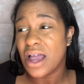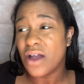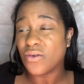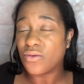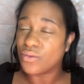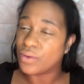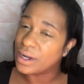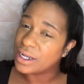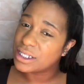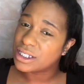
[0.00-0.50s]

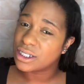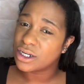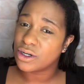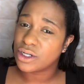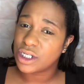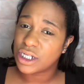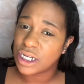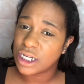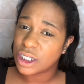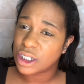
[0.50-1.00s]

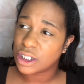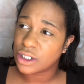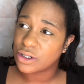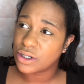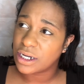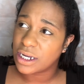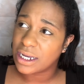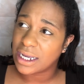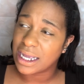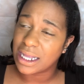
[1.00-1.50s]
research
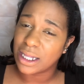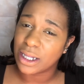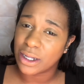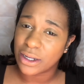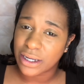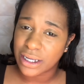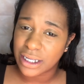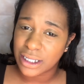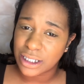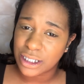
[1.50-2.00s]
history and
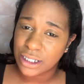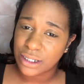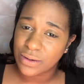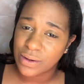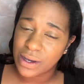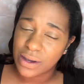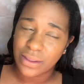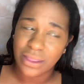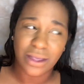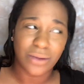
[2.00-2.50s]
look into
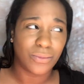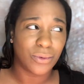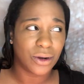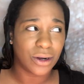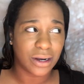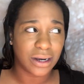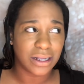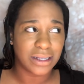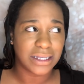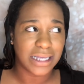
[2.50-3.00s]
it, then we're
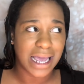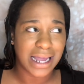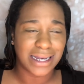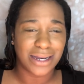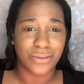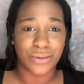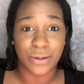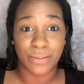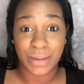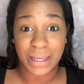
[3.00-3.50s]
going to tend
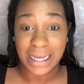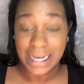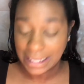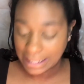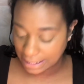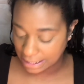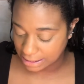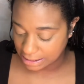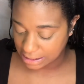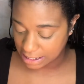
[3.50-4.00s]
to repeat
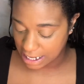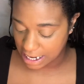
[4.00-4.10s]
it.